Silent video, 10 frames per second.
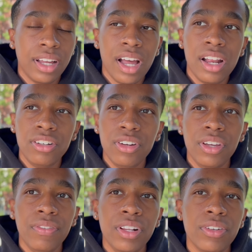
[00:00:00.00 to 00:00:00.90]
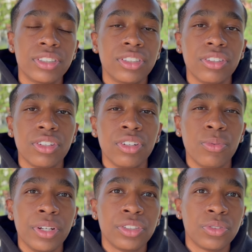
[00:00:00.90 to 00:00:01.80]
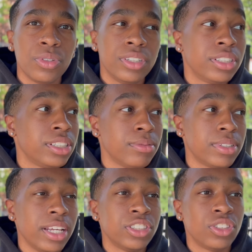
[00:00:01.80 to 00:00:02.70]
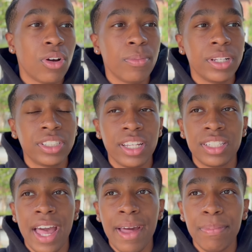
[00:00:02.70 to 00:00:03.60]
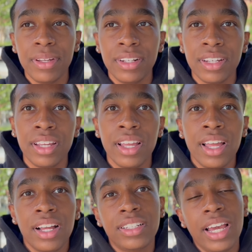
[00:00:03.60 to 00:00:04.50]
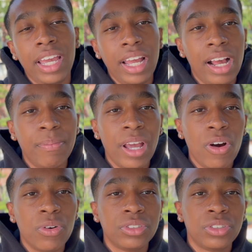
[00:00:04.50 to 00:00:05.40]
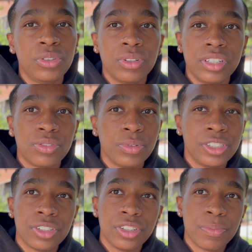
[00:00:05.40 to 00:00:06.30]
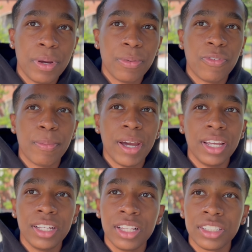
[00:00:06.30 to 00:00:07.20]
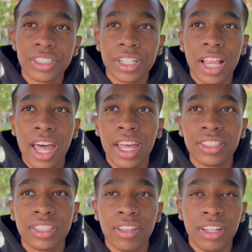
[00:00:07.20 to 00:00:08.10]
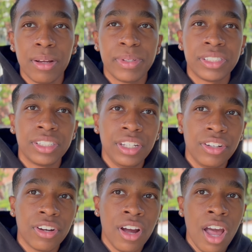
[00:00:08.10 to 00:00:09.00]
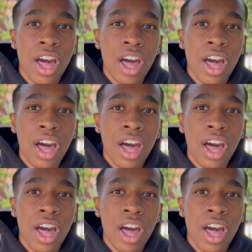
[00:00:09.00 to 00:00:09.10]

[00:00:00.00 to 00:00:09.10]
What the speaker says: I don't know, even though it's the third week of school, it seems like so much has happened. Like, I'm now on to doing this research paper for my English class now that I'm a senior.